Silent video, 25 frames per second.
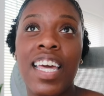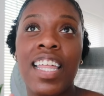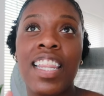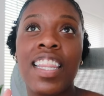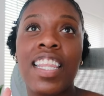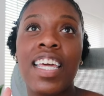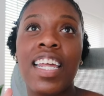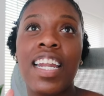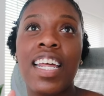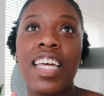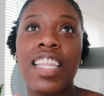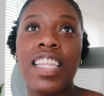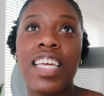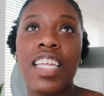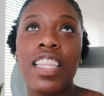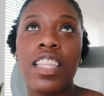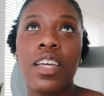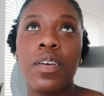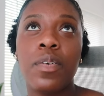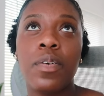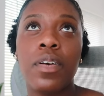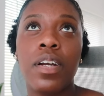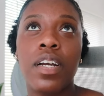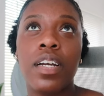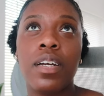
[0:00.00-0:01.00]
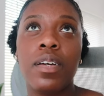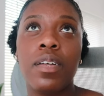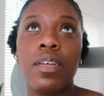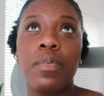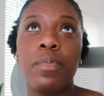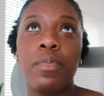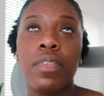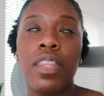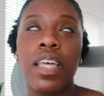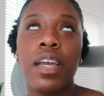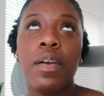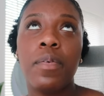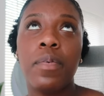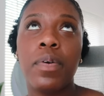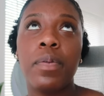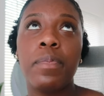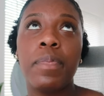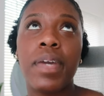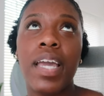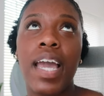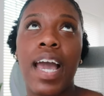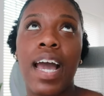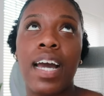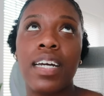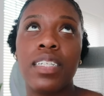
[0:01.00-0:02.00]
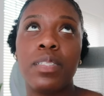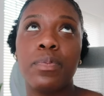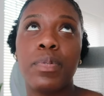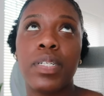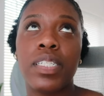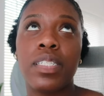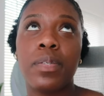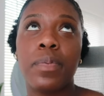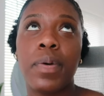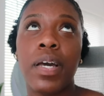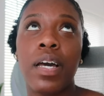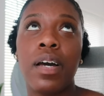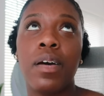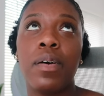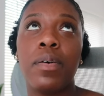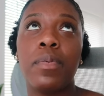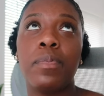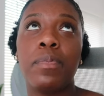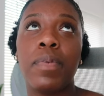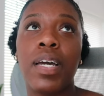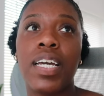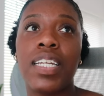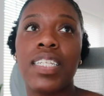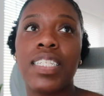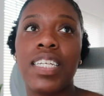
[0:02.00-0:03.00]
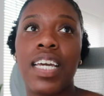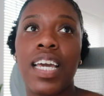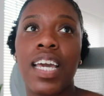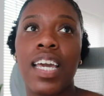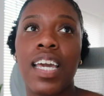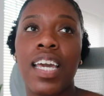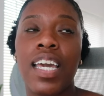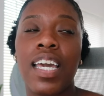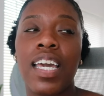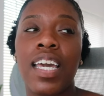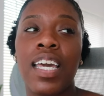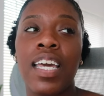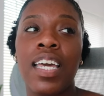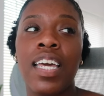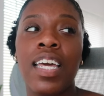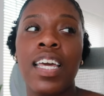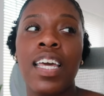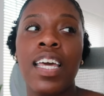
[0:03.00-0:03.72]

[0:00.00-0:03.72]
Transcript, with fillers: And then I think there were there would be aspects about my day